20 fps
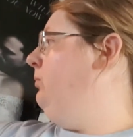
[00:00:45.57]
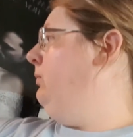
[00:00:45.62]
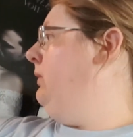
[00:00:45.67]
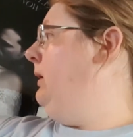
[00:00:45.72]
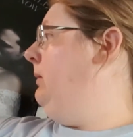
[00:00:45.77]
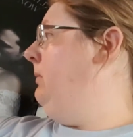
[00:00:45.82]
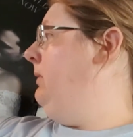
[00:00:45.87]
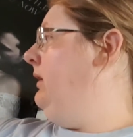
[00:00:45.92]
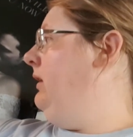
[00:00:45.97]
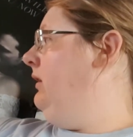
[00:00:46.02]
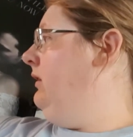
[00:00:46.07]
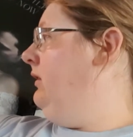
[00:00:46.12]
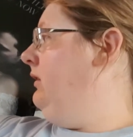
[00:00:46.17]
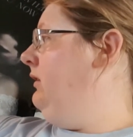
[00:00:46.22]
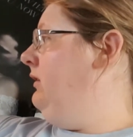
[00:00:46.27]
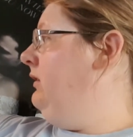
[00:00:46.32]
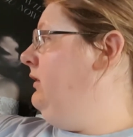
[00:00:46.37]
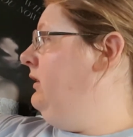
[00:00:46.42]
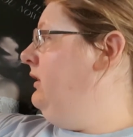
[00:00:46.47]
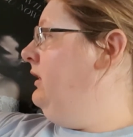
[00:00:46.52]
maybe
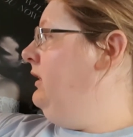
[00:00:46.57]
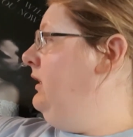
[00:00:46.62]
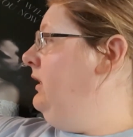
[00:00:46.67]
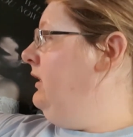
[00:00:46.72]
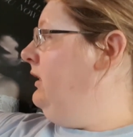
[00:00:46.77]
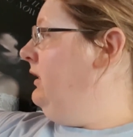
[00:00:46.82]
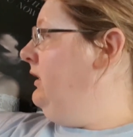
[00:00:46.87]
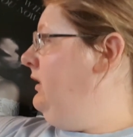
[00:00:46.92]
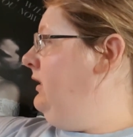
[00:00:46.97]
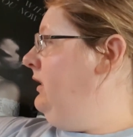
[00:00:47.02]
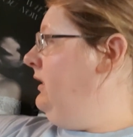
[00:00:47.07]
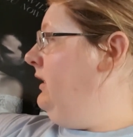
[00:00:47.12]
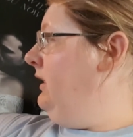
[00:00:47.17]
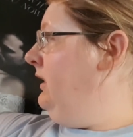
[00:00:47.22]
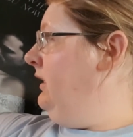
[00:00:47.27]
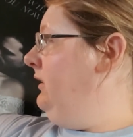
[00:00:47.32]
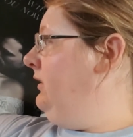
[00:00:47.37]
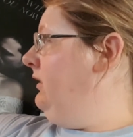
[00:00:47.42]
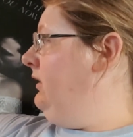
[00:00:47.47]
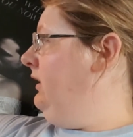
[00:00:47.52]
are
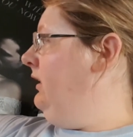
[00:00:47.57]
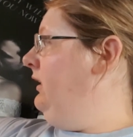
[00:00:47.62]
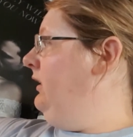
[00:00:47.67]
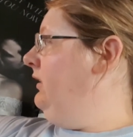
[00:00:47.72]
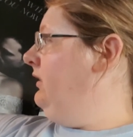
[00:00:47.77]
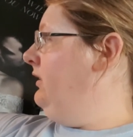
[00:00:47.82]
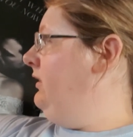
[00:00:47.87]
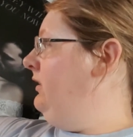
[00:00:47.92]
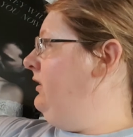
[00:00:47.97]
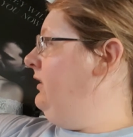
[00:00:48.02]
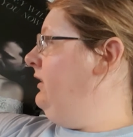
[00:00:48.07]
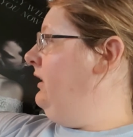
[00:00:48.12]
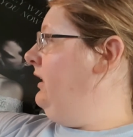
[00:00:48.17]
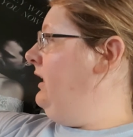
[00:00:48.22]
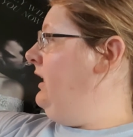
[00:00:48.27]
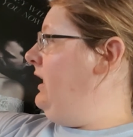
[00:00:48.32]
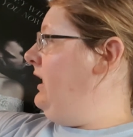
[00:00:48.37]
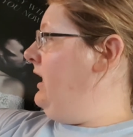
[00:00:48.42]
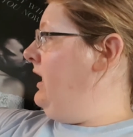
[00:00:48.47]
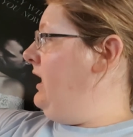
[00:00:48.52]
here's a little
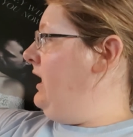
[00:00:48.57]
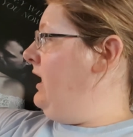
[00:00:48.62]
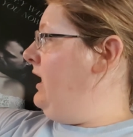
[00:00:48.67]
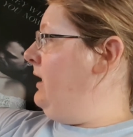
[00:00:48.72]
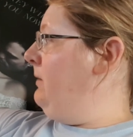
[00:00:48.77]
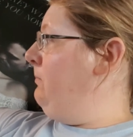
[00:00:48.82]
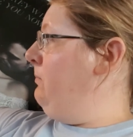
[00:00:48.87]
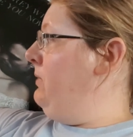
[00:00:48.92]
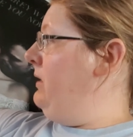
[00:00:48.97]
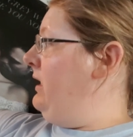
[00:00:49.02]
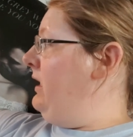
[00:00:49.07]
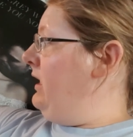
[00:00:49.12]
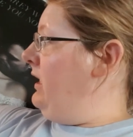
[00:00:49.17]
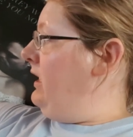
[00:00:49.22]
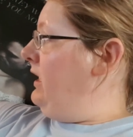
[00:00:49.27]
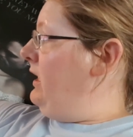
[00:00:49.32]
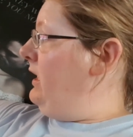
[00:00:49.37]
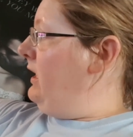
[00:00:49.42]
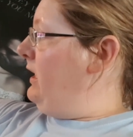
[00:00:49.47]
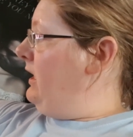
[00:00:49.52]
sneak
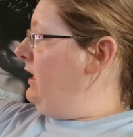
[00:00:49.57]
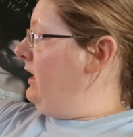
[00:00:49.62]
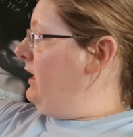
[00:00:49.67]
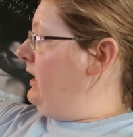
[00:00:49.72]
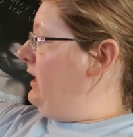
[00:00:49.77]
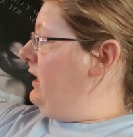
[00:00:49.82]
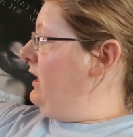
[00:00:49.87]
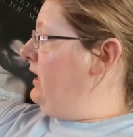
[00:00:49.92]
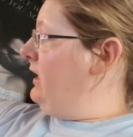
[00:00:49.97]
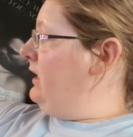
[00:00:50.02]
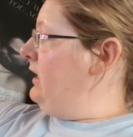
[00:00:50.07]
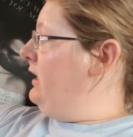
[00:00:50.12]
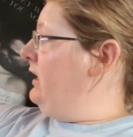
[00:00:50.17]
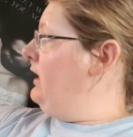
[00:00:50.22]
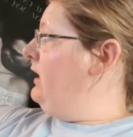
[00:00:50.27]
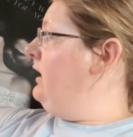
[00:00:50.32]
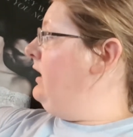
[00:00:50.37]
peek